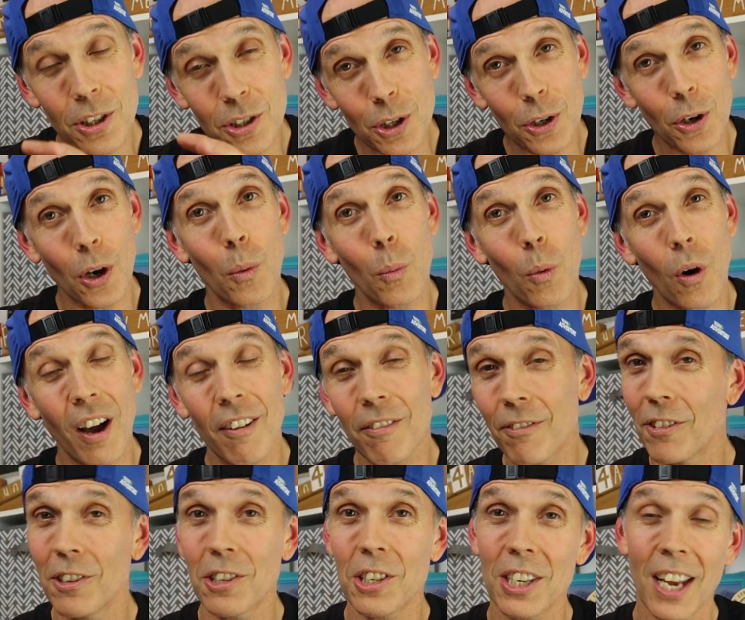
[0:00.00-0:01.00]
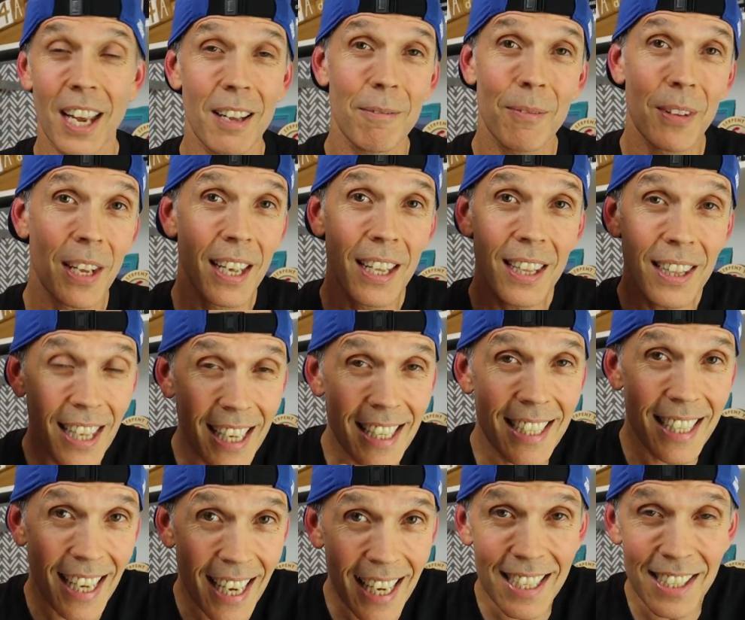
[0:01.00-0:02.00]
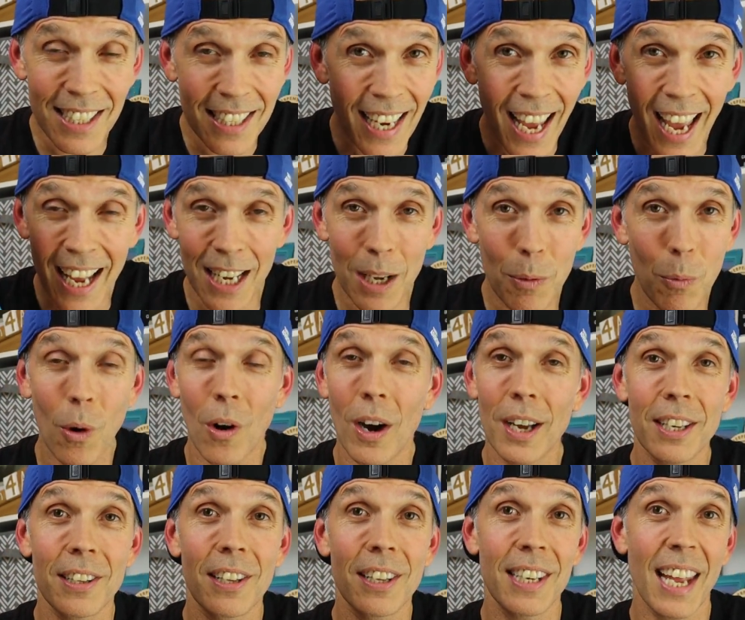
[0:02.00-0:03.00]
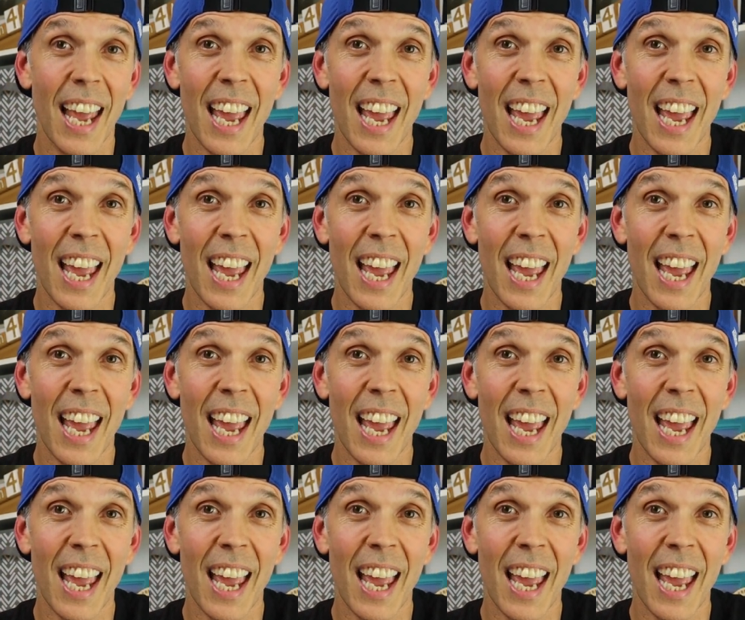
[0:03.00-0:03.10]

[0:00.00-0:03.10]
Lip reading: because you've got a wide foot shape, this isn't any wider than